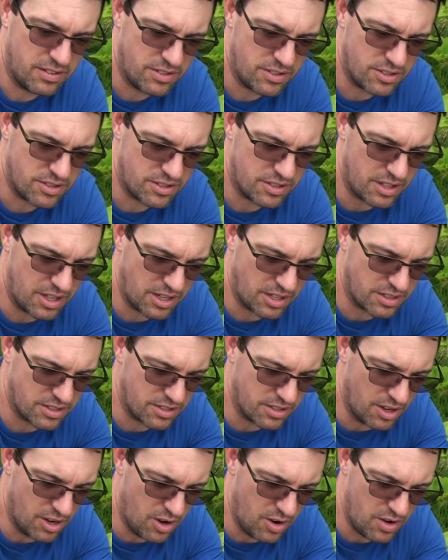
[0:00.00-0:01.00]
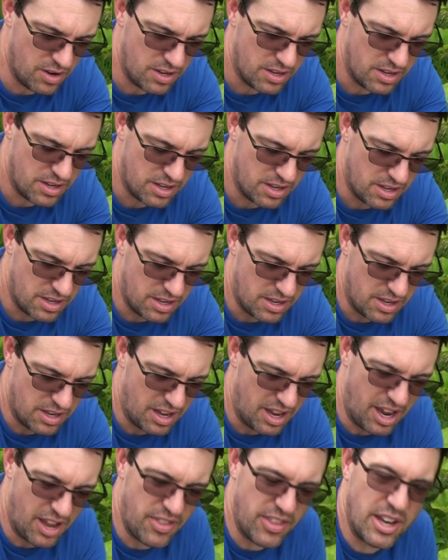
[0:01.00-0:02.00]
just like so.
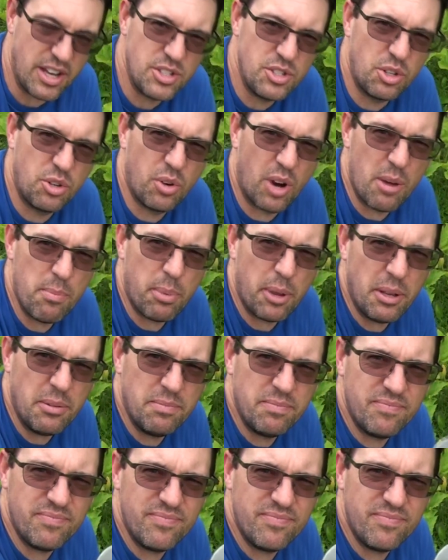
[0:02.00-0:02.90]
And then as you crimp it,